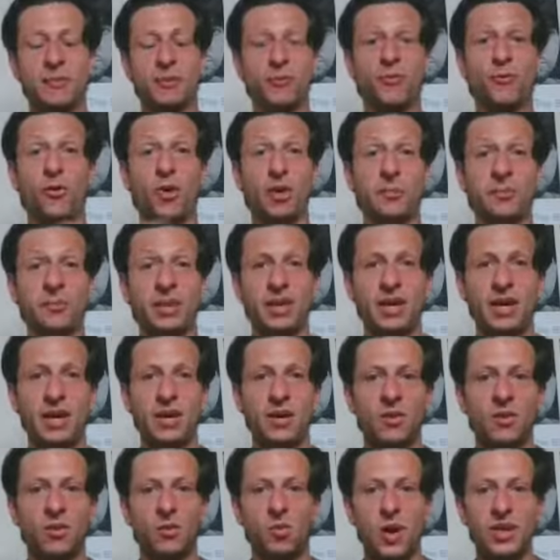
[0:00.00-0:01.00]
formula
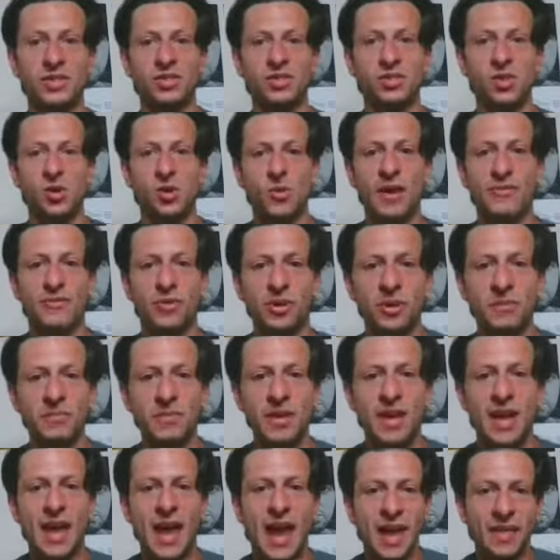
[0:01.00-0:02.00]
whatsoever.
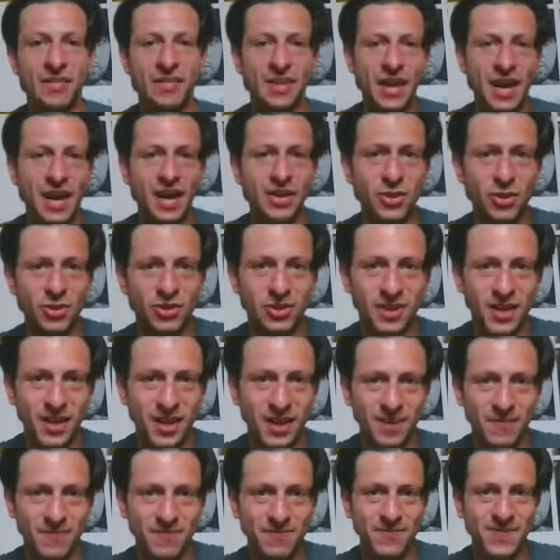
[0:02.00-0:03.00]
And the other
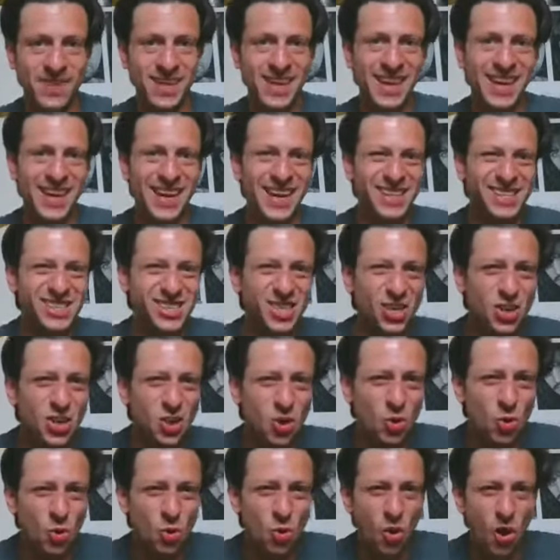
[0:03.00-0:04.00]
thing is,
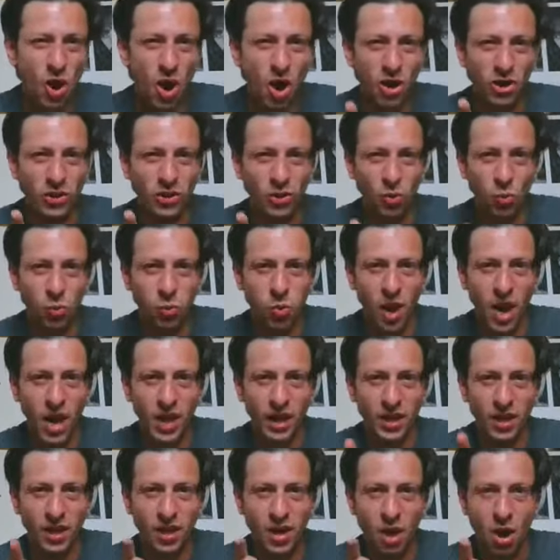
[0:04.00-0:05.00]
you are the
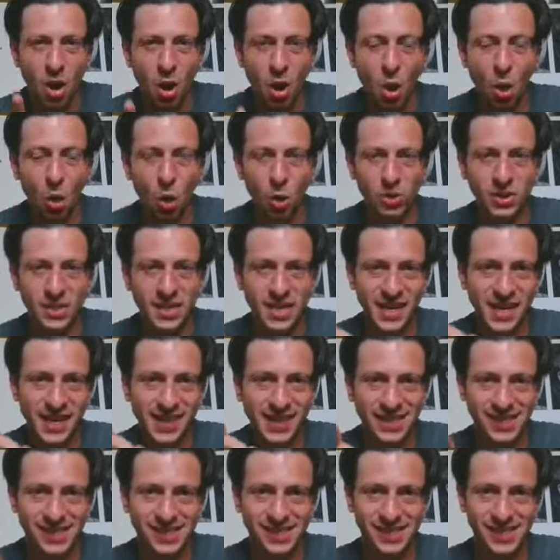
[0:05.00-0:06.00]
one holding
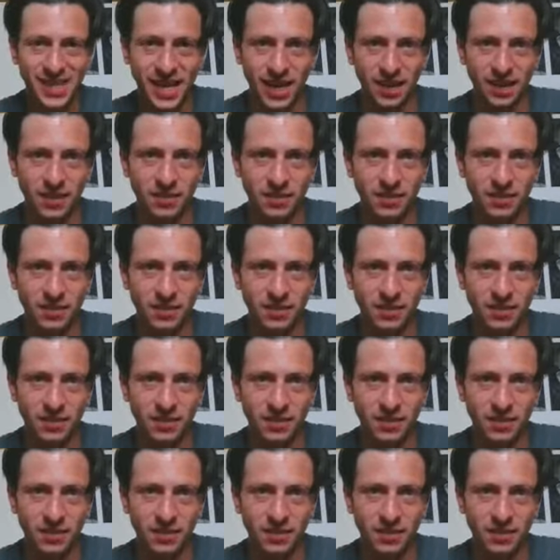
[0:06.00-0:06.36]
the stick.